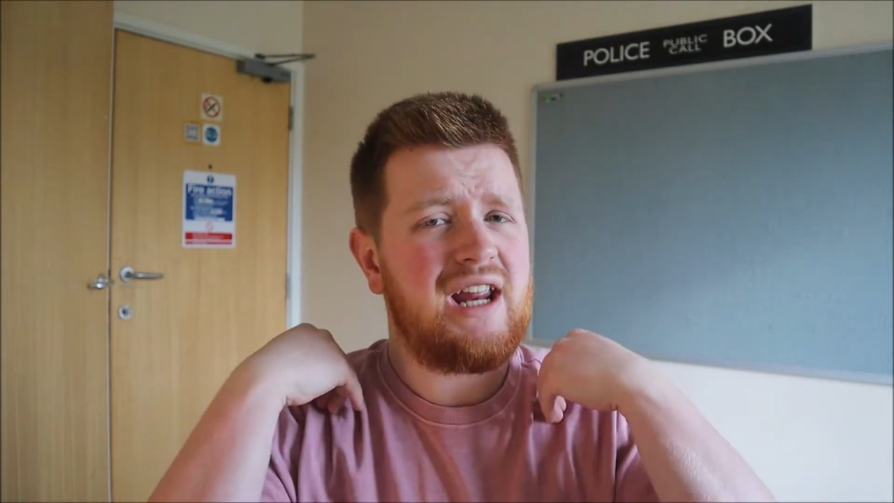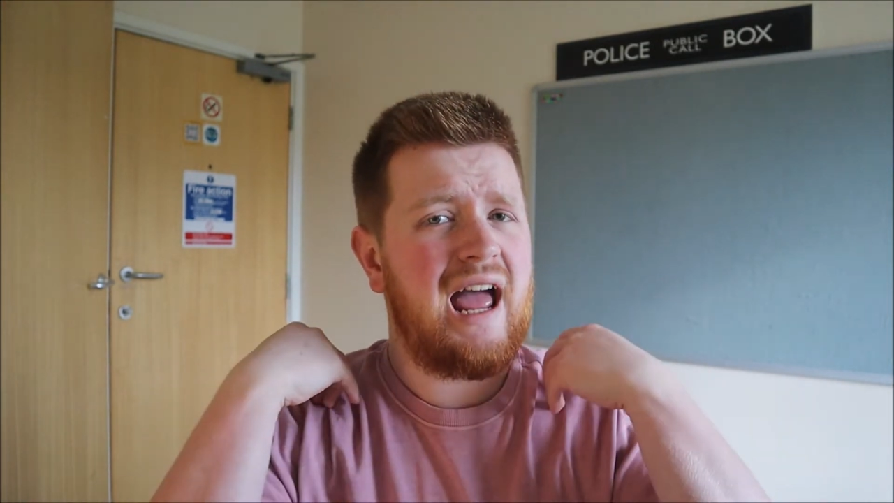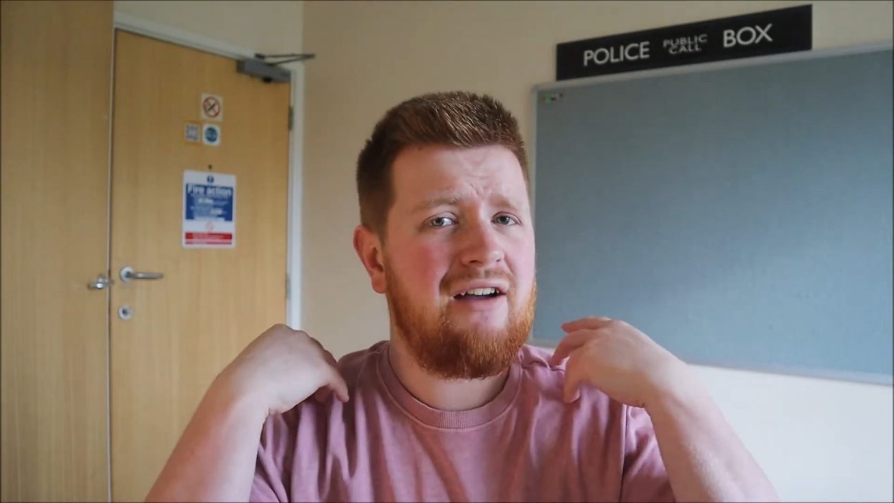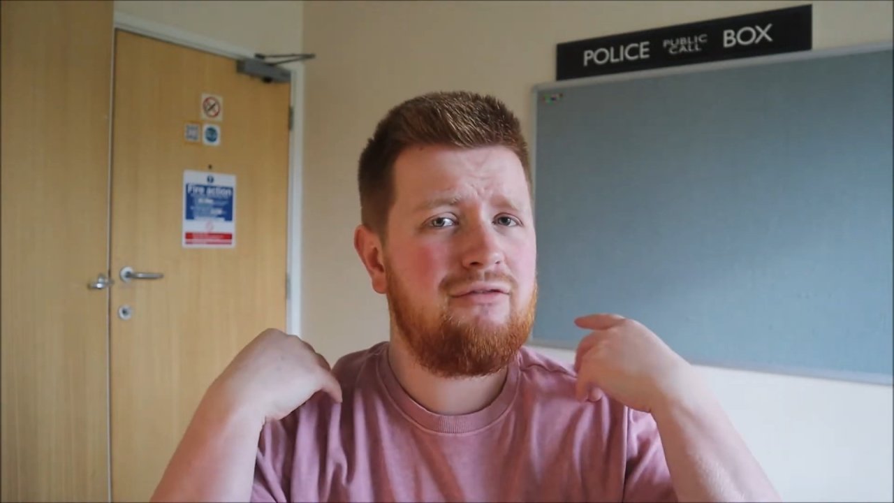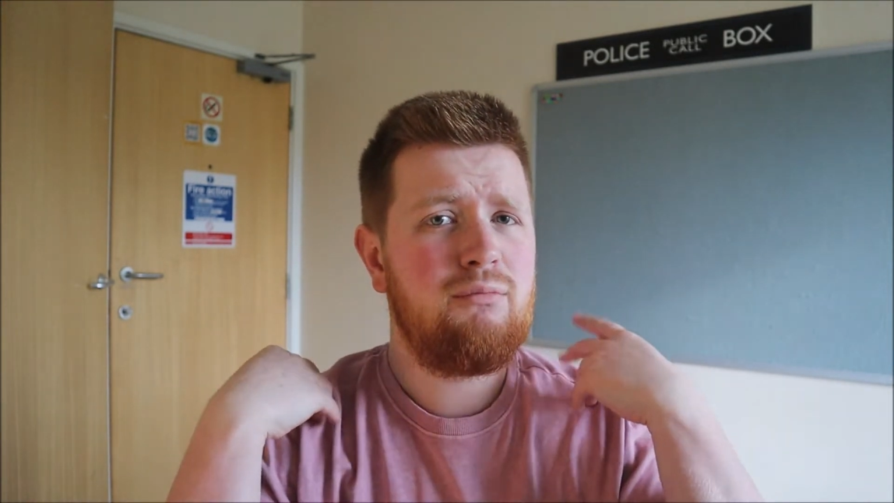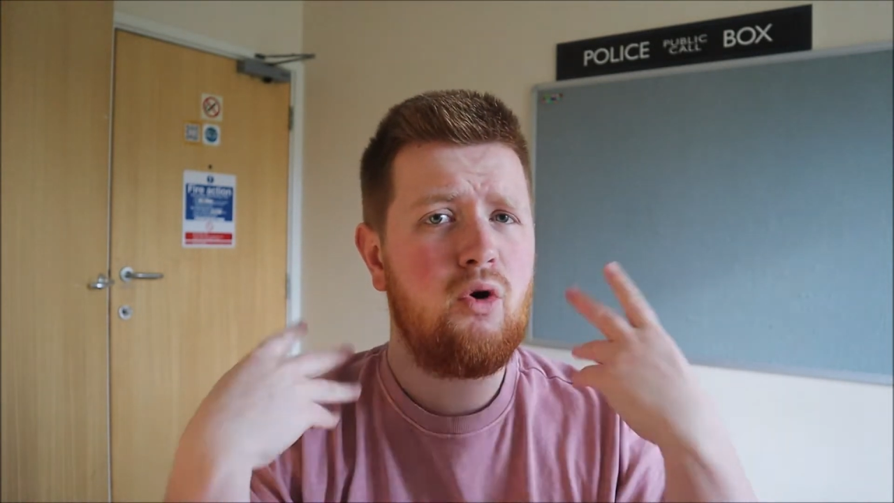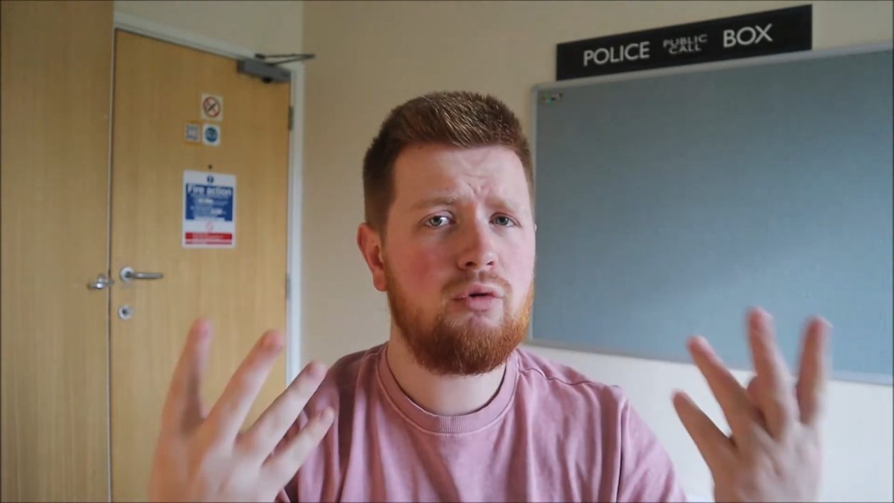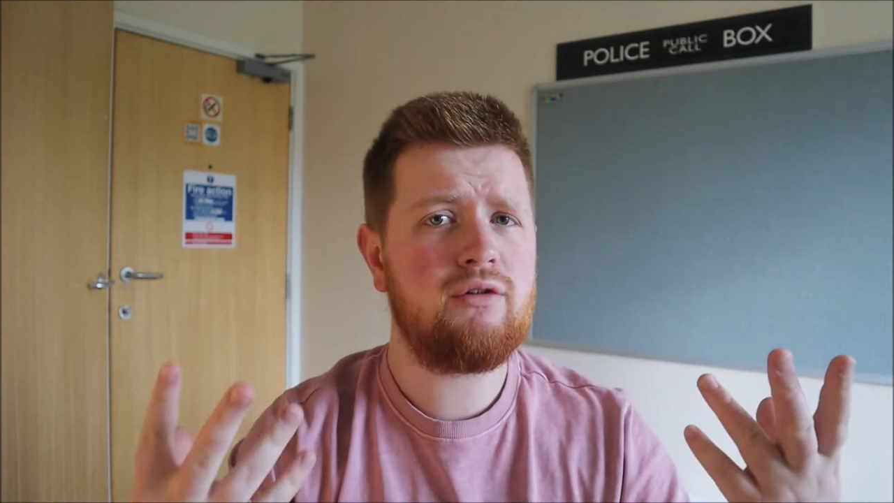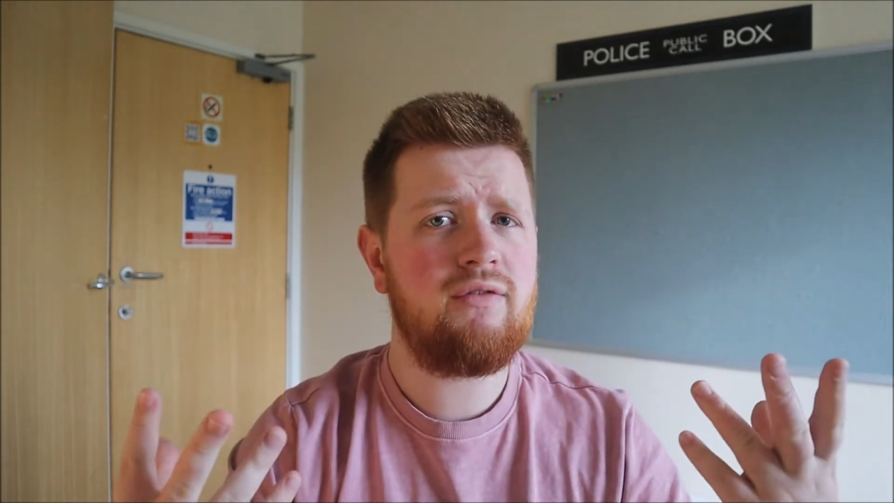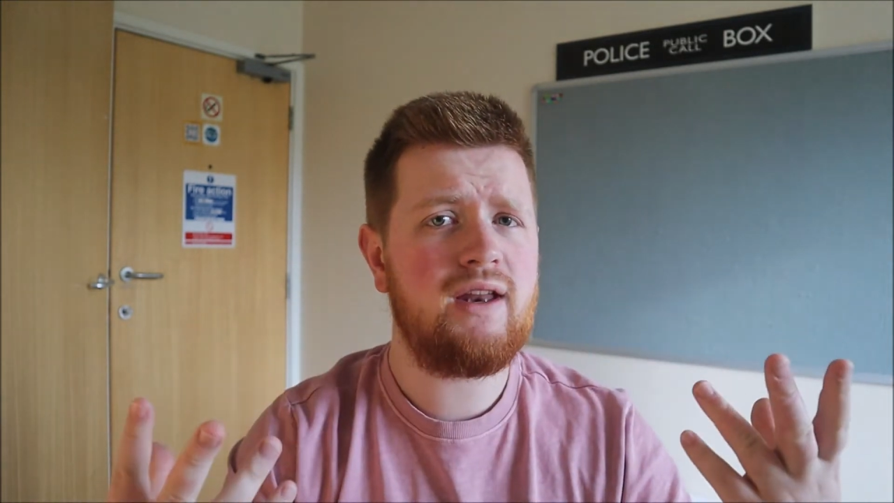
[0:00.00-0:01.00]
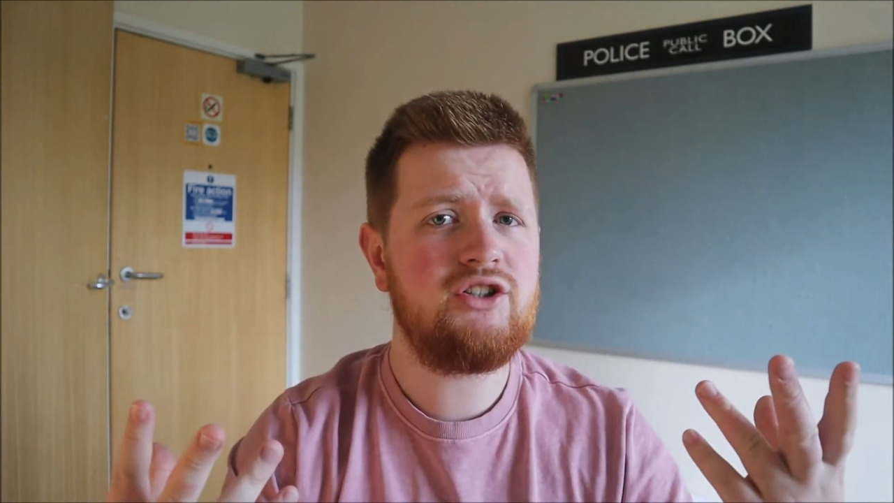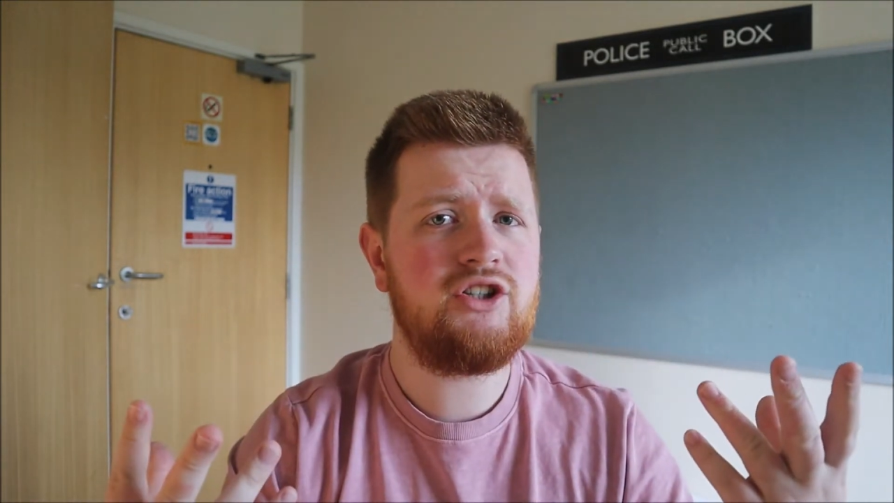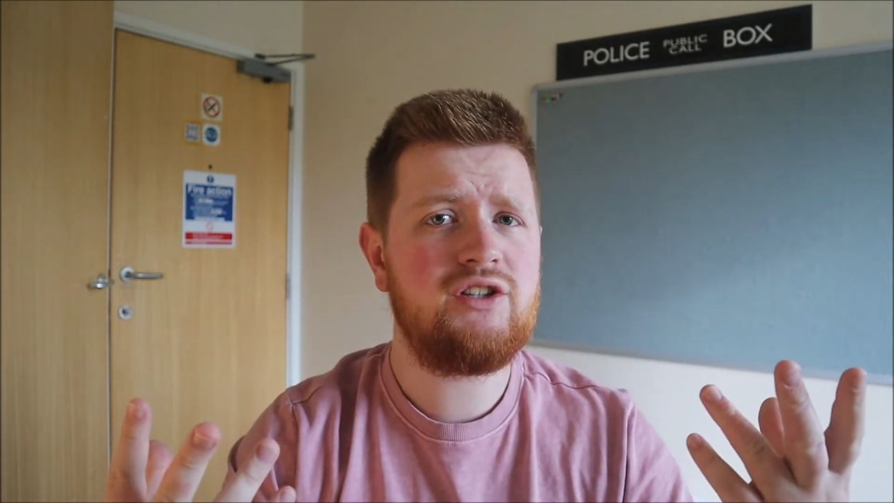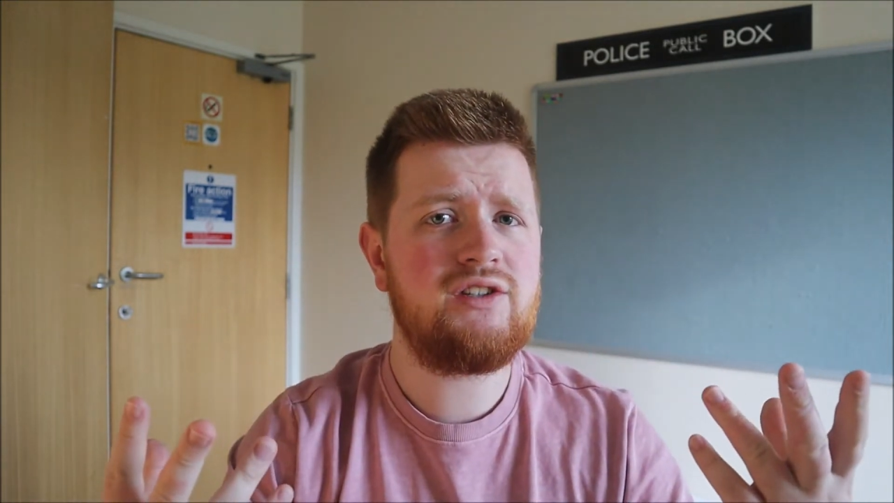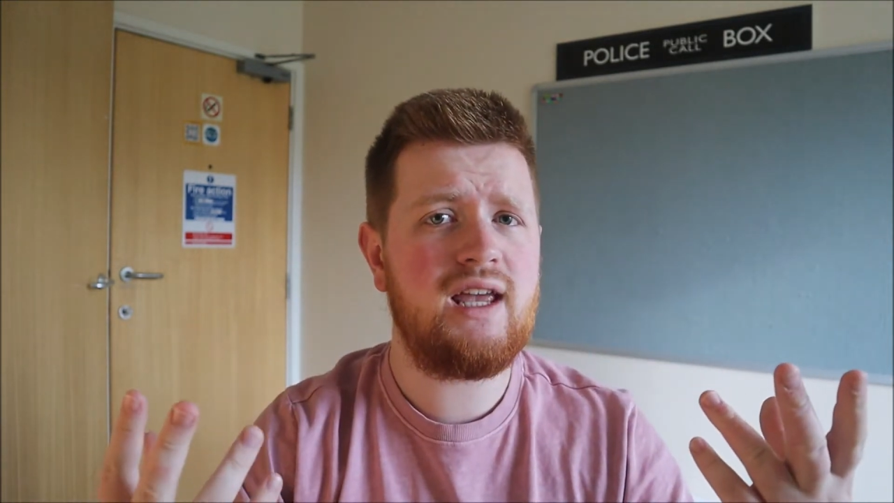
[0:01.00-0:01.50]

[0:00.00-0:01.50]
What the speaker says: have more adventures